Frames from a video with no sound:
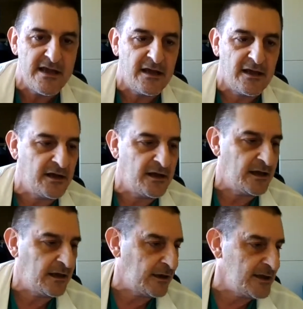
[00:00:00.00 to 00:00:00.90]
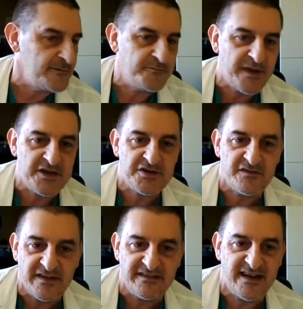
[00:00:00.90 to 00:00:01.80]
inpatient
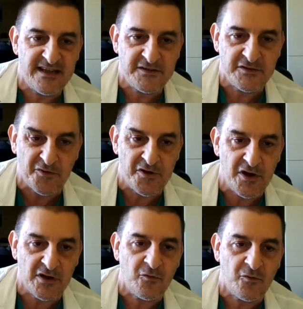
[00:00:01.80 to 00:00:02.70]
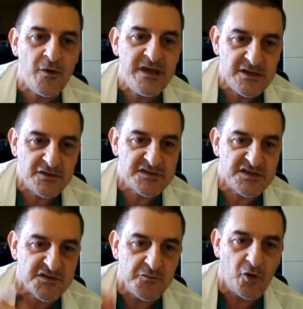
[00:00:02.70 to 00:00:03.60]
ventilated or not, we use a
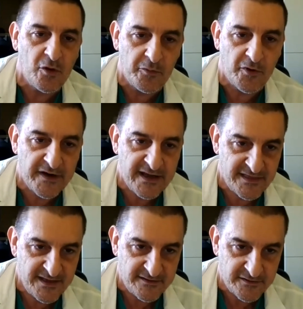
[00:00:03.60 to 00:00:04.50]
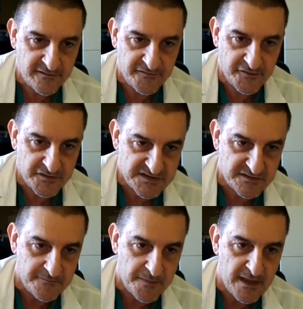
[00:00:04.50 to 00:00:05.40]
small bore catheter first.
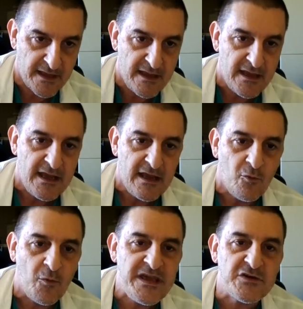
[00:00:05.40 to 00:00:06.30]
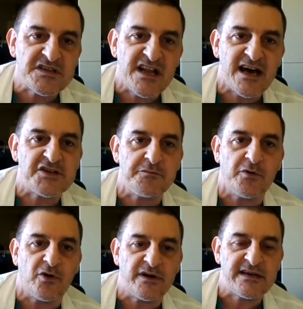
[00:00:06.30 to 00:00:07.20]
We use large
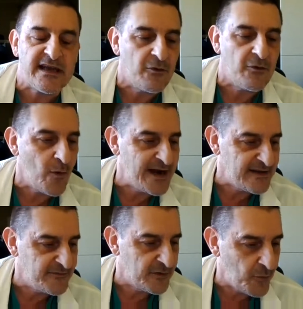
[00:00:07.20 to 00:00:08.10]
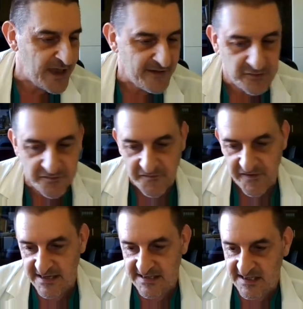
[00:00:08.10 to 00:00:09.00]
bore whenever we have to
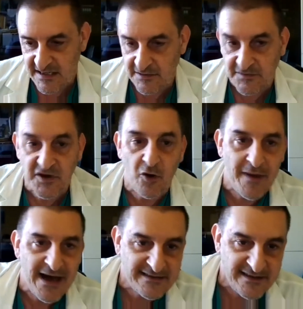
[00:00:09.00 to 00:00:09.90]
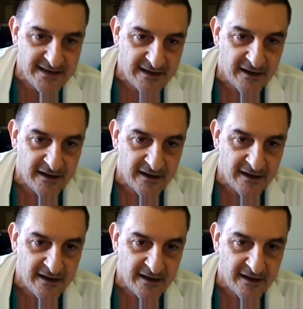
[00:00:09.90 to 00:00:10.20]
face traumatic,